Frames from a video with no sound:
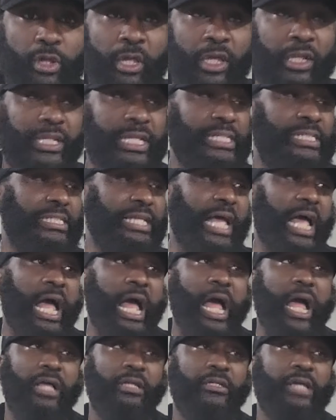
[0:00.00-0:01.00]
Listen,
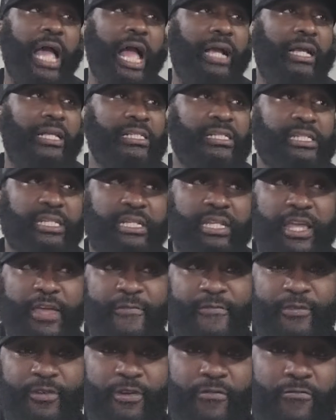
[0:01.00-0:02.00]
I could sit
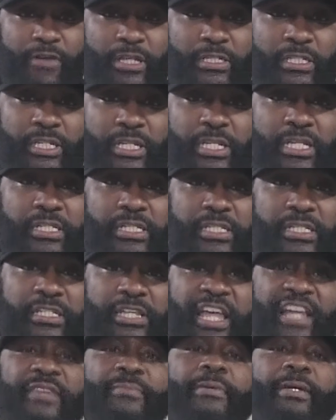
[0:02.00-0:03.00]
here for the rest of this
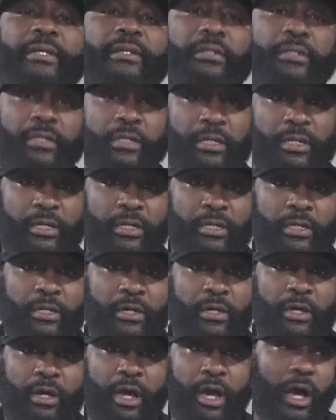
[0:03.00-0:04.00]
segment
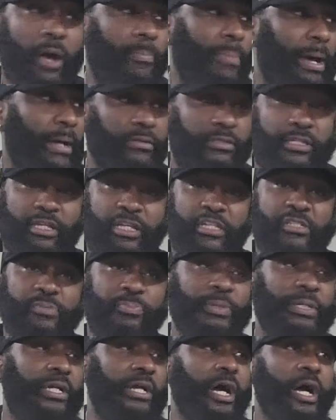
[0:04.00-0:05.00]
about this
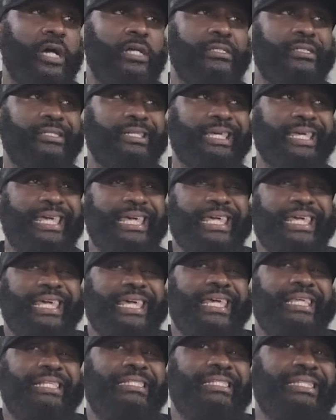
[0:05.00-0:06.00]
because
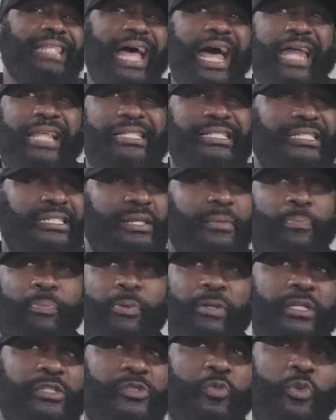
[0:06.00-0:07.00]
it's not as
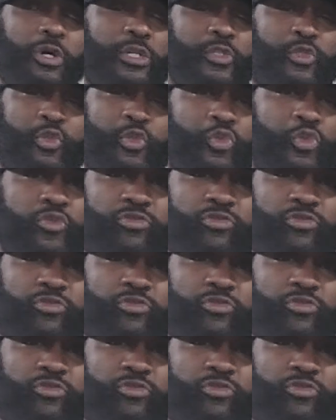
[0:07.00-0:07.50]
simple as 1, 2,